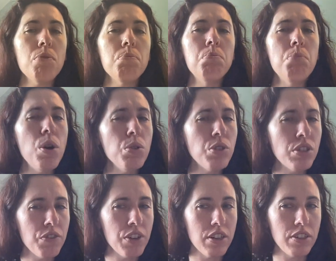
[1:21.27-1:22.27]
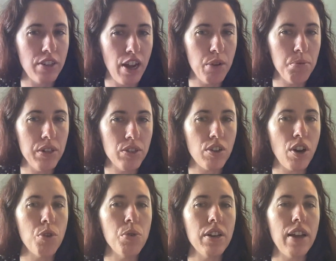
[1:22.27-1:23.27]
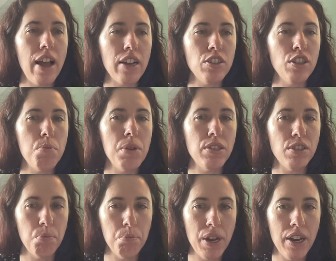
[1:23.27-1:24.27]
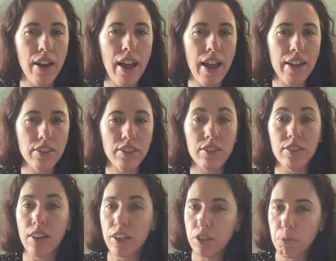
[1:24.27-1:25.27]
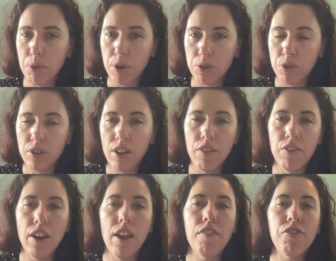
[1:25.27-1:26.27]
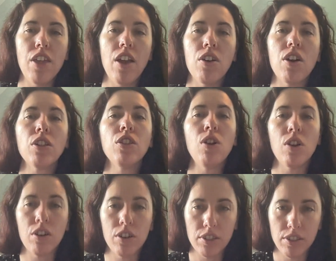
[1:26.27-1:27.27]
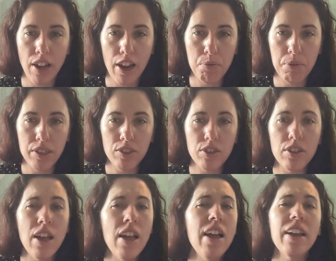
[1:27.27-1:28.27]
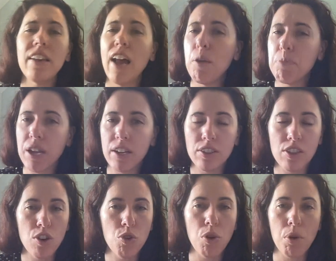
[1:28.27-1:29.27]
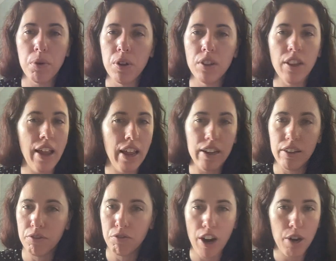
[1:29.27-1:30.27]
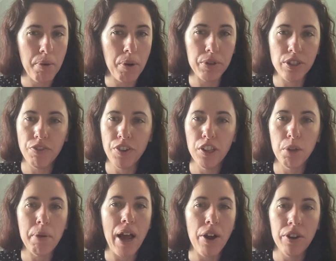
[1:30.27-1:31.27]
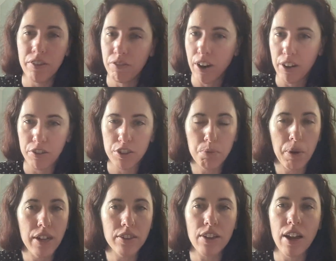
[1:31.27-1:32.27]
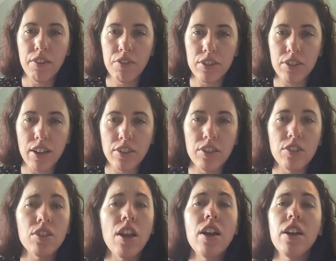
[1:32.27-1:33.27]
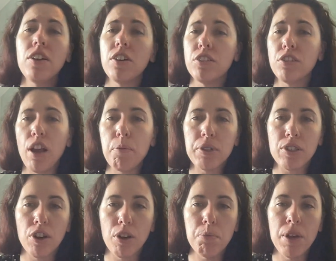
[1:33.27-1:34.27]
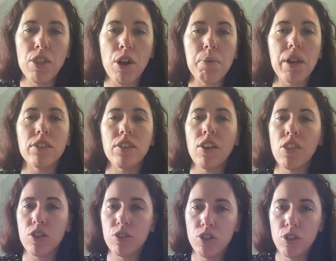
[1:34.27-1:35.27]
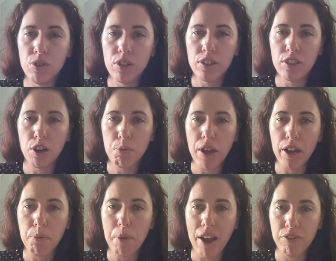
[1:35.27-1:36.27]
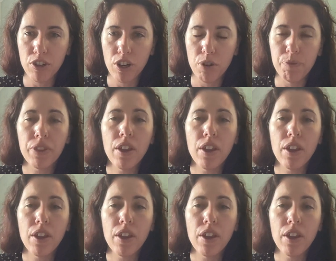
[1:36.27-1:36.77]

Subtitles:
most of your assignments are going to actually be submitted as discussion posts, even if they are longer assignments, not because of the normal, like, write about what you feel about and write a response kind of discussions. Your assignments are going to be there because another student is going to pick up after you.